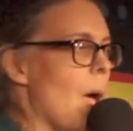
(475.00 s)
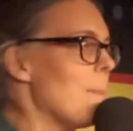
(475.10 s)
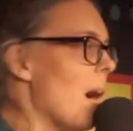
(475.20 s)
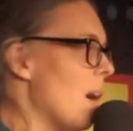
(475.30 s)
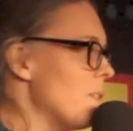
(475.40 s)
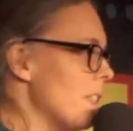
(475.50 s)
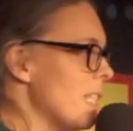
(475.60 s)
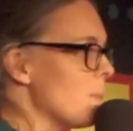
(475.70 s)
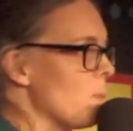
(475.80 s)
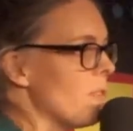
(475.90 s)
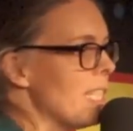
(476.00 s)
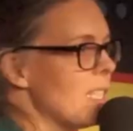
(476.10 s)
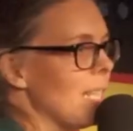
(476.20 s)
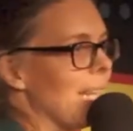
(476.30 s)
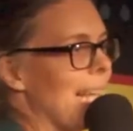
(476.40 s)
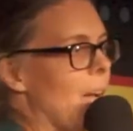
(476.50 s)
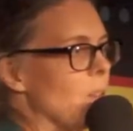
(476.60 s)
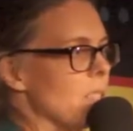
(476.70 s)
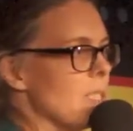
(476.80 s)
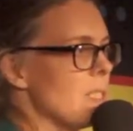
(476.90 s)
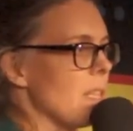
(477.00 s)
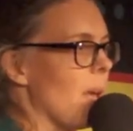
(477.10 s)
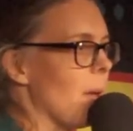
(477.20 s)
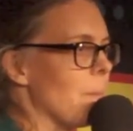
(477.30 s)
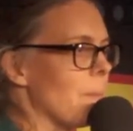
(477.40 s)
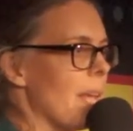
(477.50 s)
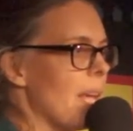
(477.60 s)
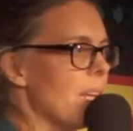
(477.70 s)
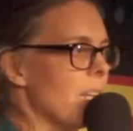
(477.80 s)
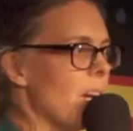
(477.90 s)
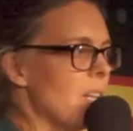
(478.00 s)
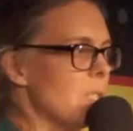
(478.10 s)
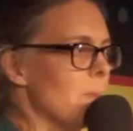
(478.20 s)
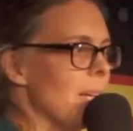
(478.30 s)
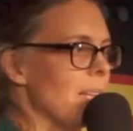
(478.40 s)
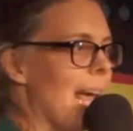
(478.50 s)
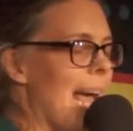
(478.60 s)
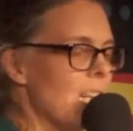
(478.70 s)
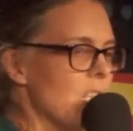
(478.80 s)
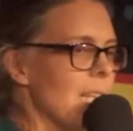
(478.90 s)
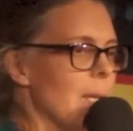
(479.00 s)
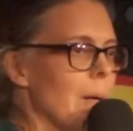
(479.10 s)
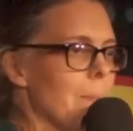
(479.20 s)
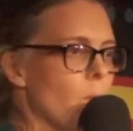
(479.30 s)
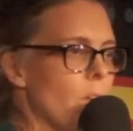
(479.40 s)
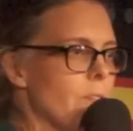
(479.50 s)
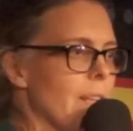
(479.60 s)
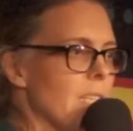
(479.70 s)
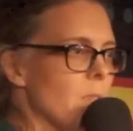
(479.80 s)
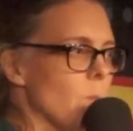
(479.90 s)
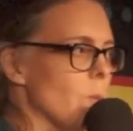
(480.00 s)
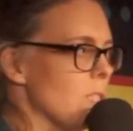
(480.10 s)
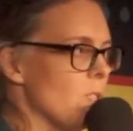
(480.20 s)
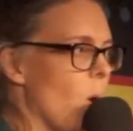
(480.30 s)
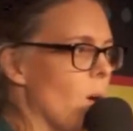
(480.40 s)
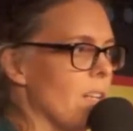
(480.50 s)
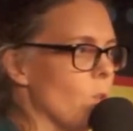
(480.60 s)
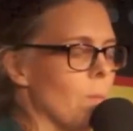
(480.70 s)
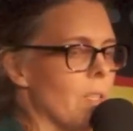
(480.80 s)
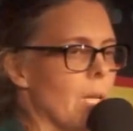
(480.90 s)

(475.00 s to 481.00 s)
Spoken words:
But after these more recent encounters, it occurred to me that actually my boyfriend was not a normal